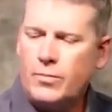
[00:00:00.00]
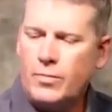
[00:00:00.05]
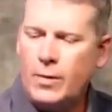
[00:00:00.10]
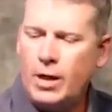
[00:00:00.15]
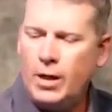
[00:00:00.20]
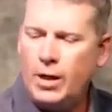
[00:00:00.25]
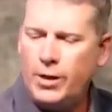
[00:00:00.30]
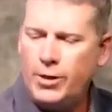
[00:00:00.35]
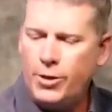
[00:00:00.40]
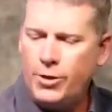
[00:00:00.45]

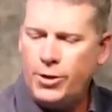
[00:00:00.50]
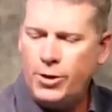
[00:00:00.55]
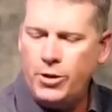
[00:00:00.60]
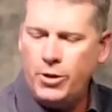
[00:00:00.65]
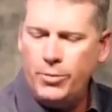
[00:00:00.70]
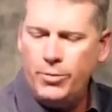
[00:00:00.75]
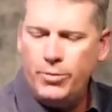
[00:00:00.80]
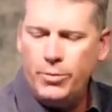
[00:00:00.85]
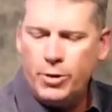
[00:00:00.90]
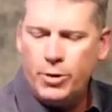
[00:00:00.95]

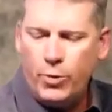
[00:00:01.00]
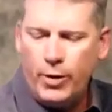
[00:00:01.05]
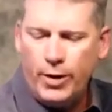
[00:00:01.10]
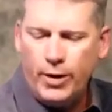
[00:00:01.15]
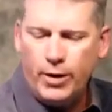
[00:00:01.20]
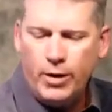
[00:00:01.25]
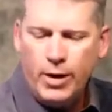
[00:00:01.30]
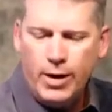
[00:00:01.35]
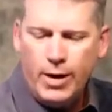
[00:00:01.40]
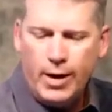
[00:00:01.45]
YouTube,
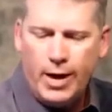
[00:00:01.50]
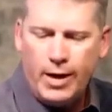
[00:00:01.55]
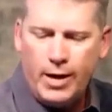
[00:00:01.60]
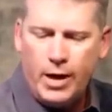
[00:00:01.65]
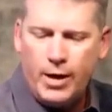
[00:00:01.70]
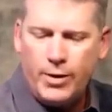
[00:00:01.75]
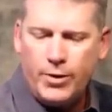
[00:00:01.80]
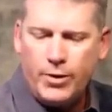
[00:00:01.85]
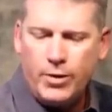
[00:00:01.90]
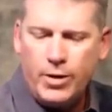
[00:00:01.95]
Twitter, and
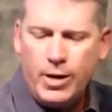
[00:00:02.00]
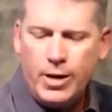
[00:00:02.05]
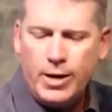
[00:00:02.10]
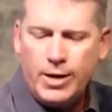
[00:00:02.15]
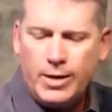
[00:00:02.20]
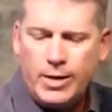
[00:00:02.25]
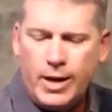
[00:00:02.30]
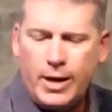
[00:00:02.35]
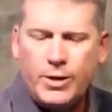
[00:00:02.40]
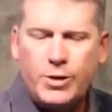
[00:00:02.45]
other
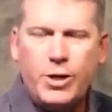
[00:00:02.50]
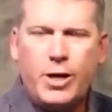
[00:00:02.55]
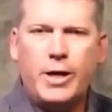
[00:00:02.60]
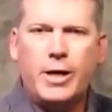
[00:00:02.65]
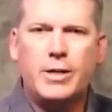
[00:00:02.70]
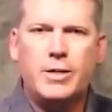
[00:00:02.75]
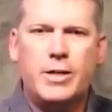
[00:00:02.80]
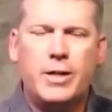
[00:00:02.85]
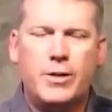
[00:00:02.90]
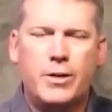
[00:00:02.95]
tech
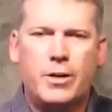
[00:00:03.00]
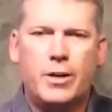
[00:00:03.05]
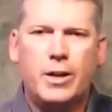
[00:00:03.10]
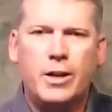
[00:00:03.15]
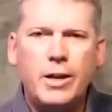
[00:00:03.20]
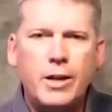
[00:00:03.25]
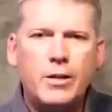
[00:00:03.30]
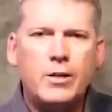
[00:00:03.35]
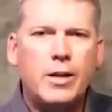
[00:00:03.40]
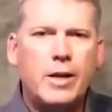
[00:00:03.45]
giants that are
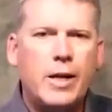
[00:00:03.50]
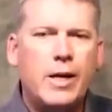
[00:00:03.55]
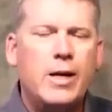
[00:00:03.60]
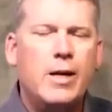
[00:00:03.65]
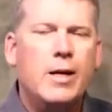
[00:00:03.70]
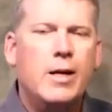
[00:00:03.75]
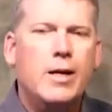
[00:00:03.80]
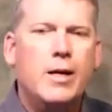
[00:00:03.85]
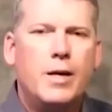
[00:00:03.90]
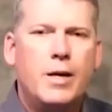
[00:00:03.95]
clearly
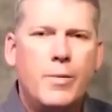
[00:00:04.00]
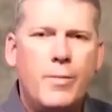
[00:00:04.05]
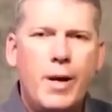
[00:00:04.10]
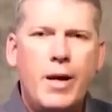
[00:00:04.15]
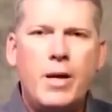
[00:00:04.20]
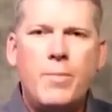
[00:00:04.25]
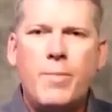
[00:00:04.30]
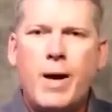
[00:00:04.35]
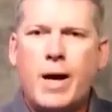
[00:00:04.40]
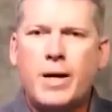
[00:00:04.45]

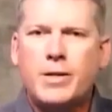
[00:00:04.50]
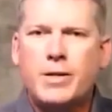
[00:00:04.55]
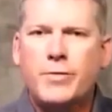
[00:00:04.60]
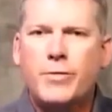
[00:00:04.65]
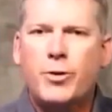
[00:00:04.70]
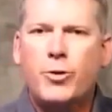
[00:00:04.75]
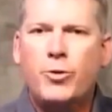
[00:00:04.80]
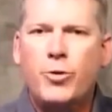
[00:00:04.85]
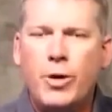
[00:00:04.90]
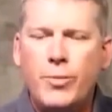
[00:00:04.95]
committing
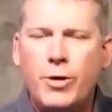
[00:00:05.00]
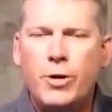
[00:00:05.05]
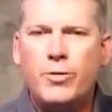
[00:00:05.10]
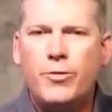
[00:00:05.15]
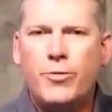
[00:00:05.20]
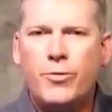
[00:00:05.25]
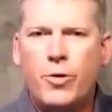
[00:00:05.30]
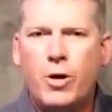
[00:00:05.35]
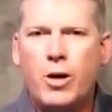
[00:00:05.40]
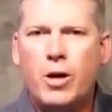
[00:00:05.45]
massive criminal
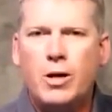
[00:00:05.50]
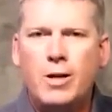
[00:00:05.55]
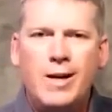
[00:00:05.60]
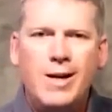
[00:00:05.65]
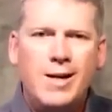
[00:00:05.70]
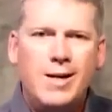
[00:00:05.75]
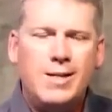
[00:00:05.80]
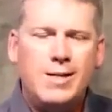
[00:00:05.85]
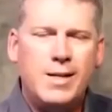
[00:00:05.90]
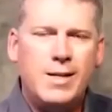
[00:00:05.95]
fraud,
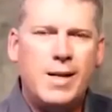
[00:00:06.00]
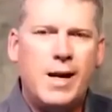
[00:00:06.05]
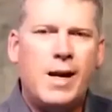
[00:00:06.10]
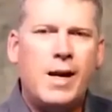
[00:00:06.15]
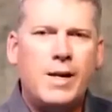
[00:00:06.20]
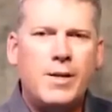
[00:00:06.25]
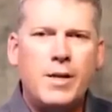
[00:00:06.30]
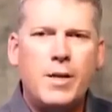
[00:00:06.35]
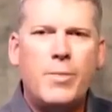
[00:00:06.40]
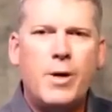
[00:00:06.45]

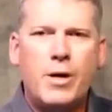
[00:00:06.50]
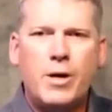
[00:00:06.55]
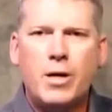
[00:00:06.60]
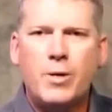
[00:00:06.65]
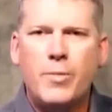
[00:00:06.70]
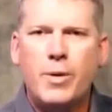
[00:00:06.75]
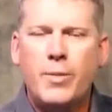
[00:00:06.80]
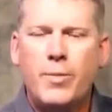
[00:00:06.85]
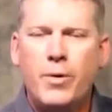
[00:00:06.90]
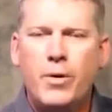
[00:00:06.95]
denying the
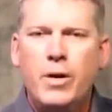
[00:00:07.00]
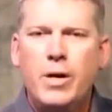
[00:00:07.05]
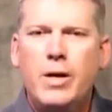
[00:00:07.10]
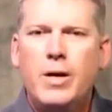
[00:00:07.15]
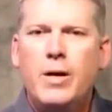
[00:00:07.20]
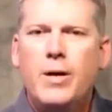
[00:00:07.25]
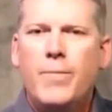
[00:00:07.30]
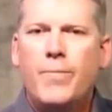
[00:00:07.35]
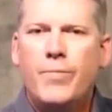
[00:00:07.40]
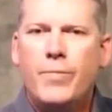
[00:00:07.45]
American people
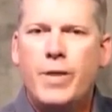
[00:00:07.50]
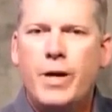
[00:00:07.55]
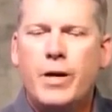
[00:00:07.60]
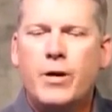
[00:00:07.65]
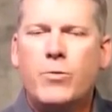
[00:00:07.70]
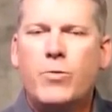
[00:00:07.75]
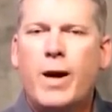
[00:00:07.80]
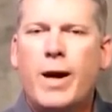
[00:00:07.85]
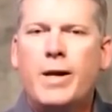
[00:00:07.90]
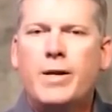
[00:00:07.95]

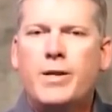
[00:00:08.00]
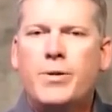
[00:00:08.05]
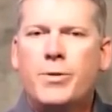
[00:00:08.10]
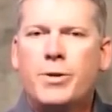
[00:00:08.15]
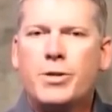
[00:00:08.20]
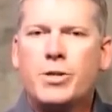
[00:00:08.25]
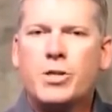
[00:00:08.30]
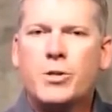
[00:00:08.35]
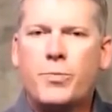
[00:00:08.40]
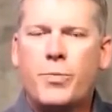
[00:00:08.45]
their right to
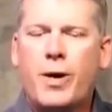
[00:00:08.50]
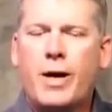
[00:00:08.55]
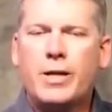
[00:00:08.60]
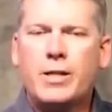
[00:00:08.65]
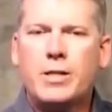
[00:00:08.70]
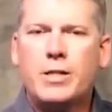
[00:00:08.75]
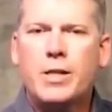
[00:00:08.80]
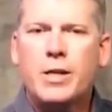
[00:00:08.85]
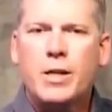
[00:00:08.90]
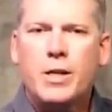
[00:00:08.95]

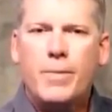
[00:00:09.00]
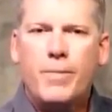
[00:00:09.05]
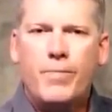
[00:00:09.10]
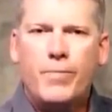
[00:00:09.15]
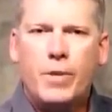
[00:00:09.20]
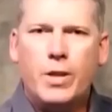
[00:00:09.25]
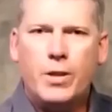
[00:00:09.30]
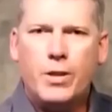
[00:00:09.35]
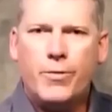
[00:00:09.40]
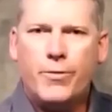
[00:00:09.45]
express
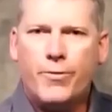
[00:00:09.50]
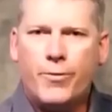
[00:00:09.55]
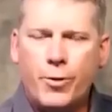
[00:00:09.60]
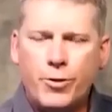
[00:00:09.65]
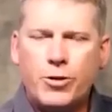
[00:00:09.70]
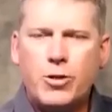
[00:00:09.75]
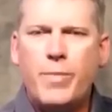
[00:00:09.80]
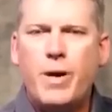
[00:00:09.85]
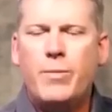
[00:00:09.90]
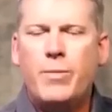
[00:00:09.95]
their
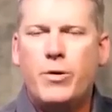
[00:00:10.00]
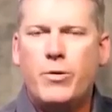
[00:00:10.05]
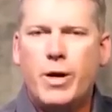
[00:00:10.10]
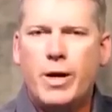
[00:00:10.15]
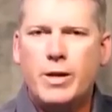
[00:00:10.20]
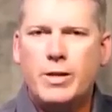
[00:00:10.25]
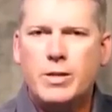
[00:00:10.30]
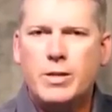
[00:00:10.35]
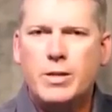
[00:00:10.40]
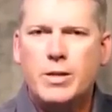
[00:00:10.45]
First Amendment
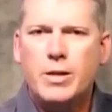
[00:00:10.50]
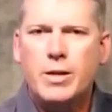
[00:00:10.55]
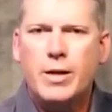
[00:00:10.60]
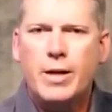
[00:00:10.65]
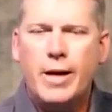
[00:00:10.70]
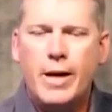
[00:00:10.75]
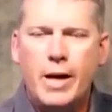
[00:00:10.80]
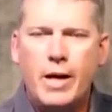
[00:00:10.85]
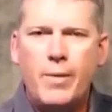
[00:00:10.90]
rights in